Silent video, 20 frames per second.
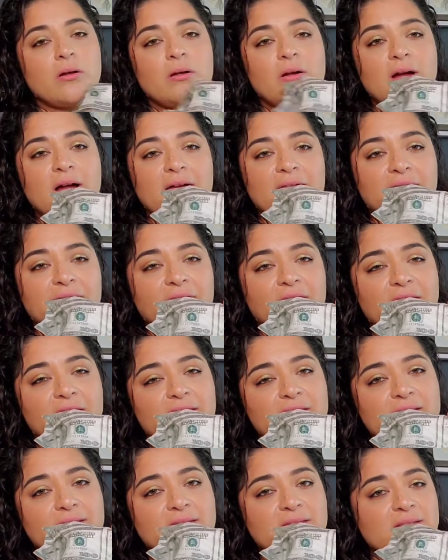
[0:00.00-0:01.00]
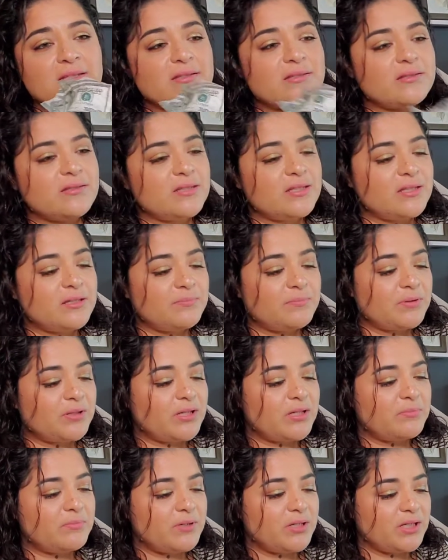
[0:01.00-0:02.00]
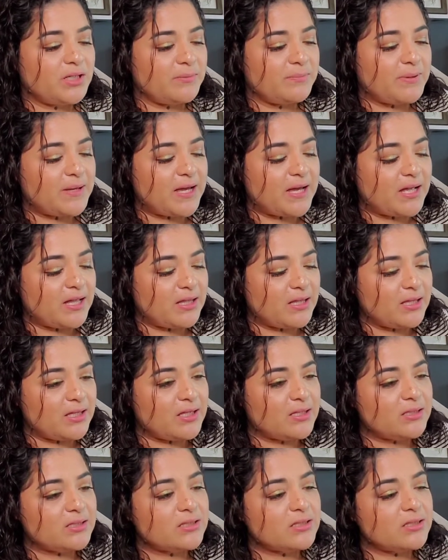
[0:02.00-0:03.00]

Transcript: I think this is the Blood Money palette.